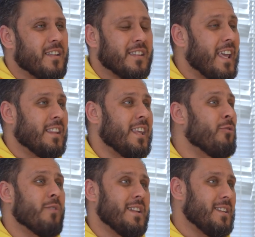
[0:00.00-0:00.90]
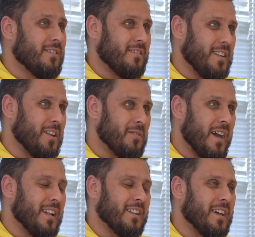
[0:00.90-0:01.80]
they're erroneous,
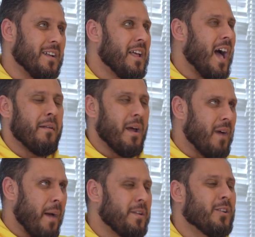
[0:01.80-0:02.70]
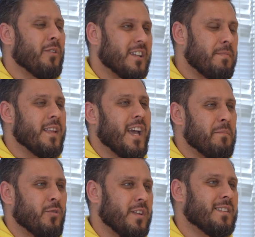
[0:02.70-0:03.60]
and I'm happy to explain that in
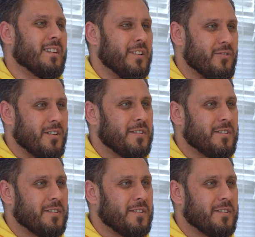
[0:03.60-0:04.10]
more detail later on.